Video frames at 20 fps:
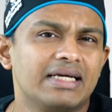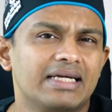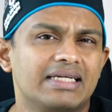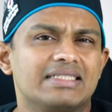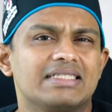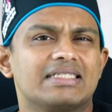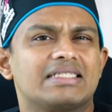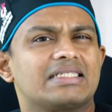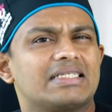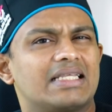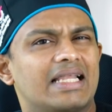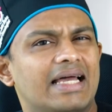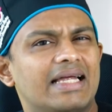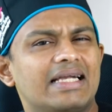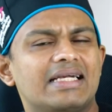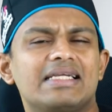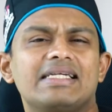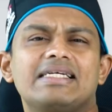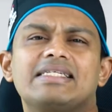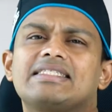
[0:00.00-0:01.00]
It is
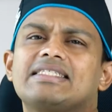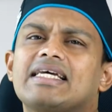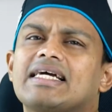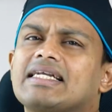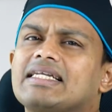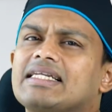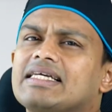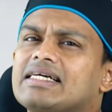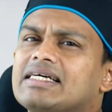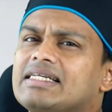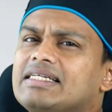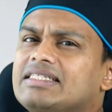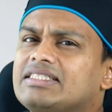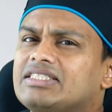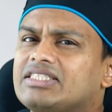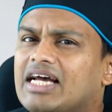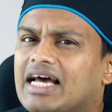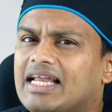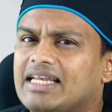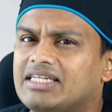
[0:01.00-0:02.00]
slightly
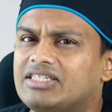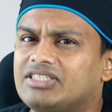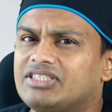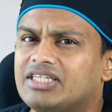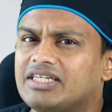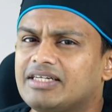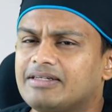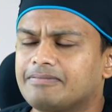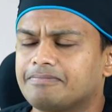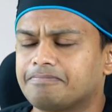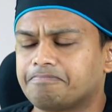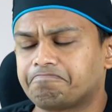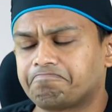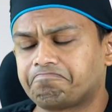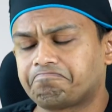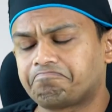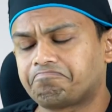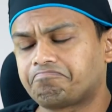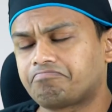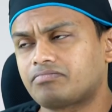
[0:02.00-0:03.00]
technically challenging.
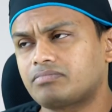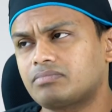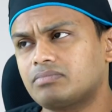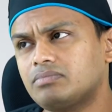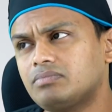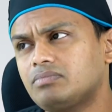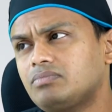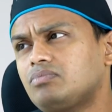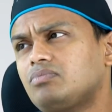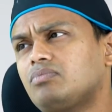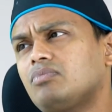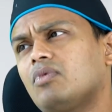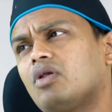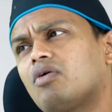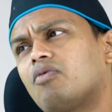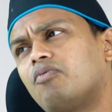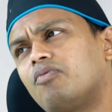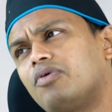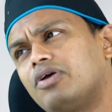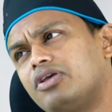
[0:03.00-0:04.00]

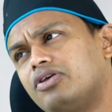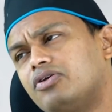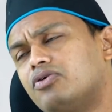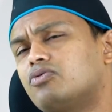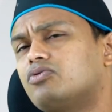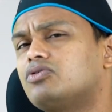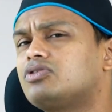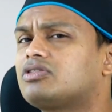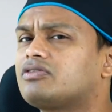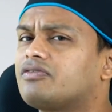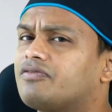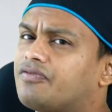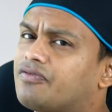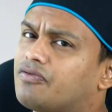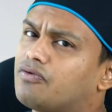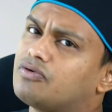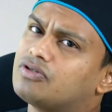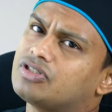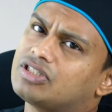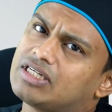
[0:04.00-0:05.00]
We use
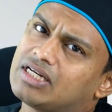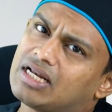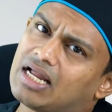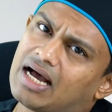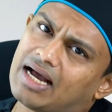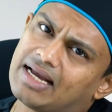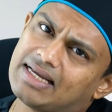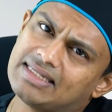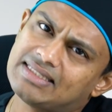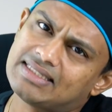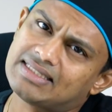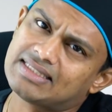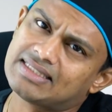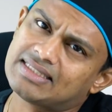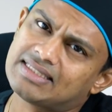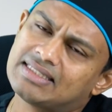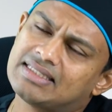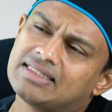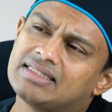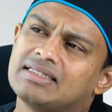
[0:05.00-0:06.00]
frozen
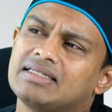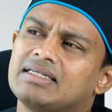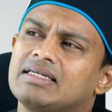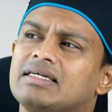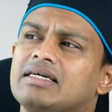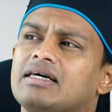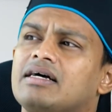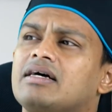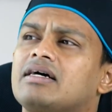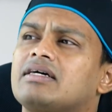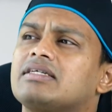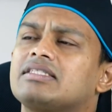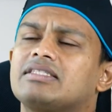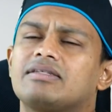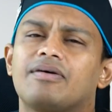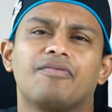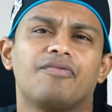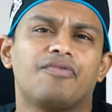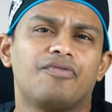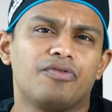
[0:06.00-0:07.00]
ice,
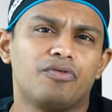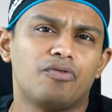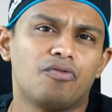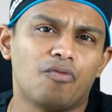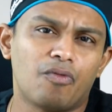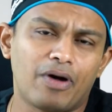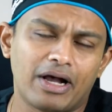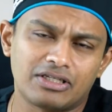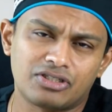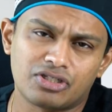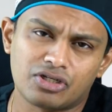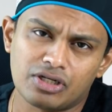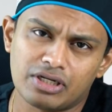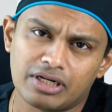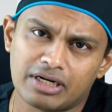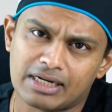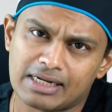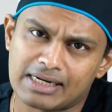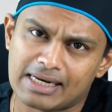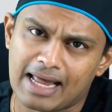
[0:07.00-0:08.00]
some few
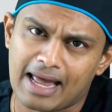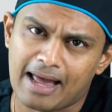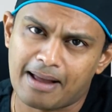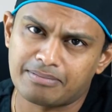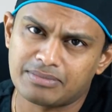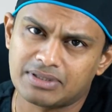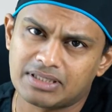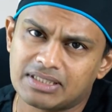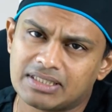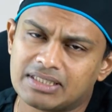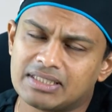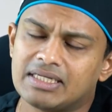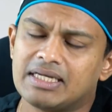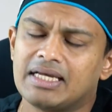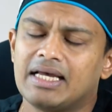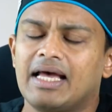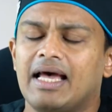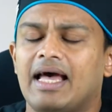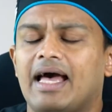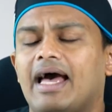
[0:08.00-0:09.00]
vascular clamps,
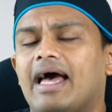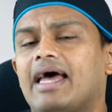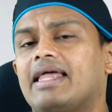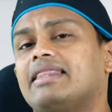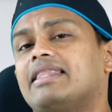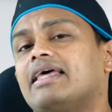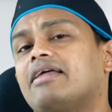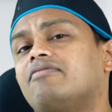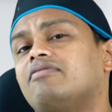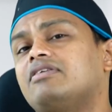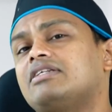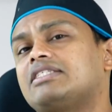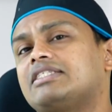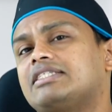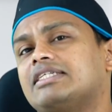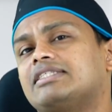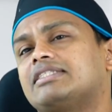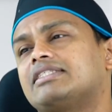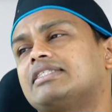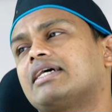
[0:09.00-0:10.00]
and then we
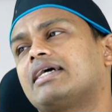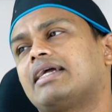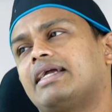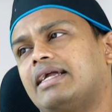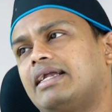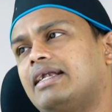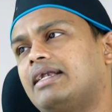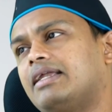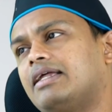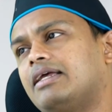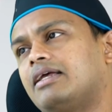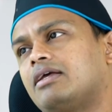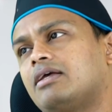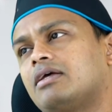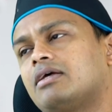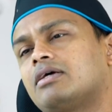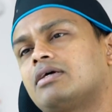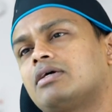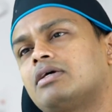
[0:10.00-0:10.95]
stitch the kidney.